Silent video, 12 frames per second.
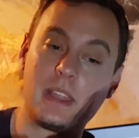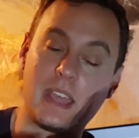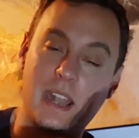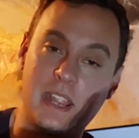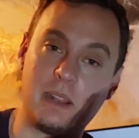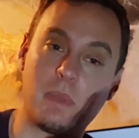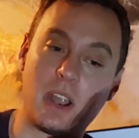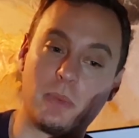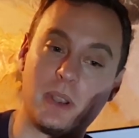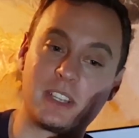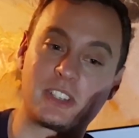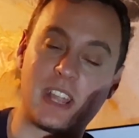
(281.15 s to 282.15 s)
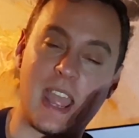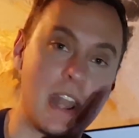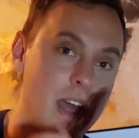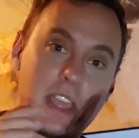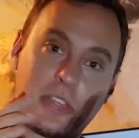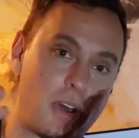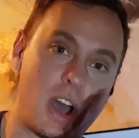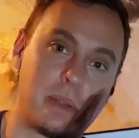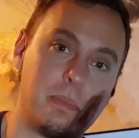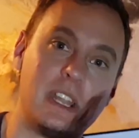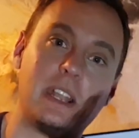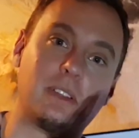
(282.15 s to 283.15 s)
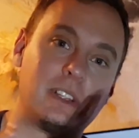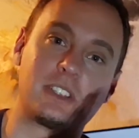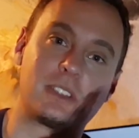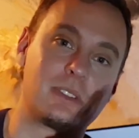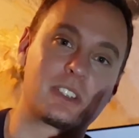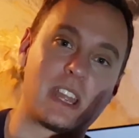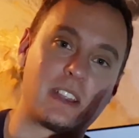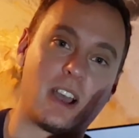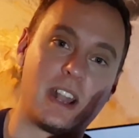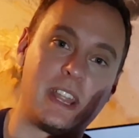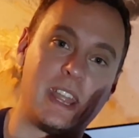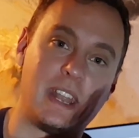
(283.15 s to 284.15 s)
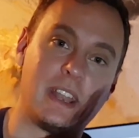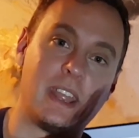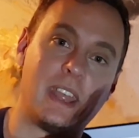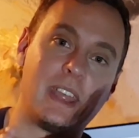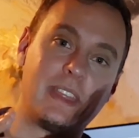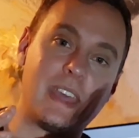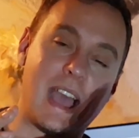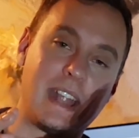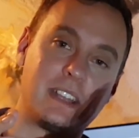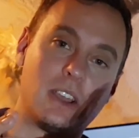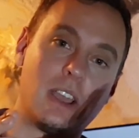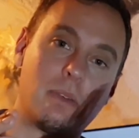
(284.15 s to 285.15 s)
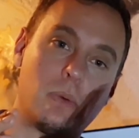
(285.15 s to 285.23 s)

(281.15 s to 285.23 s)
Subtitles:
that hit my wrist, and I thought immediately as soon as I got hit that,